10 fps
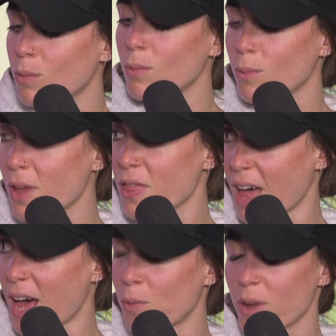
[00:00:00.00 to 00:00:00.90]
with
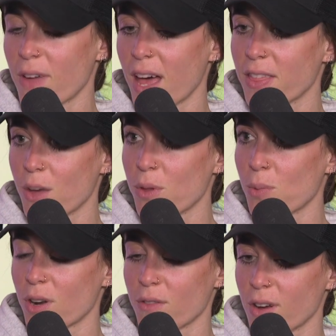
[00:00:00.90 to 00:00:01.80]
that, we've had that with
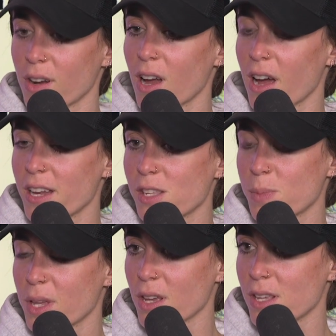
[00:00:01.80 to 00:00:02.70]
one of our clients
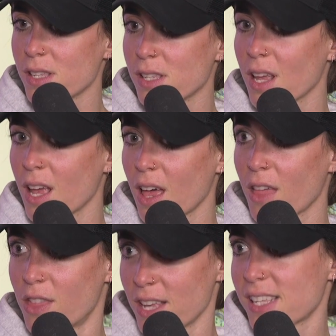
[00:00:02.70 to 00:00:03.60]
because
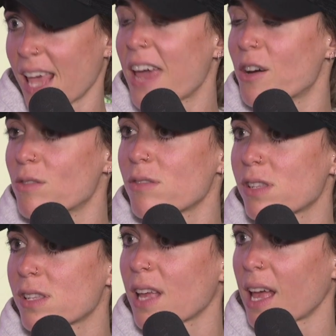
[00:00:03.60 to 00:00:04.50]
the
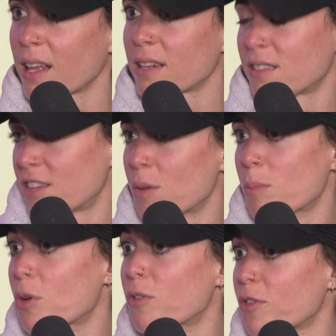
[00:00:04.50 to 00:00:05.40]
scales didn't
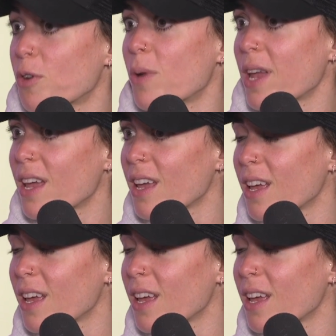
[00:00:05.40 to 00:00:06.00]
move for a week.